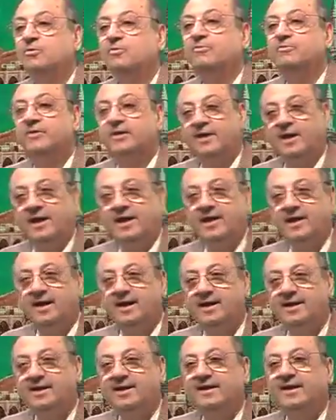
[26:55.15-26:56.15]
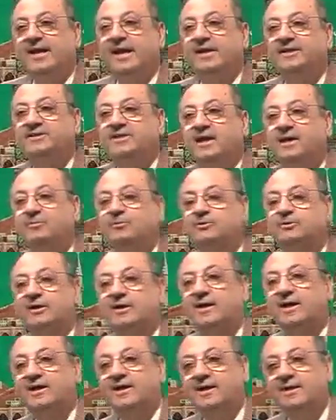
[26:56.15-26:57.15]
vikaya. And ya
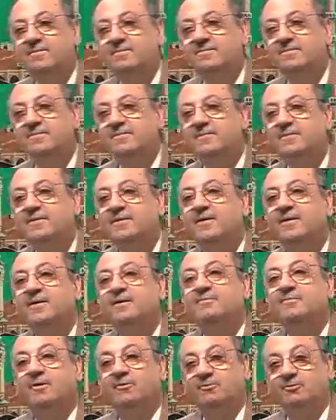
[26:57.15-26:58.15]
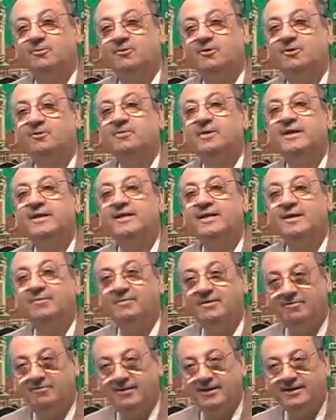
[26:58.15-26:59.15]
mutakallim mafulun bihi number
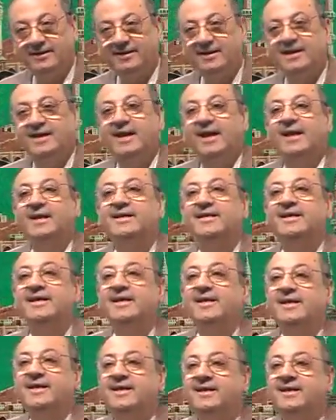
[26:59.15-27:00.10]
1. And he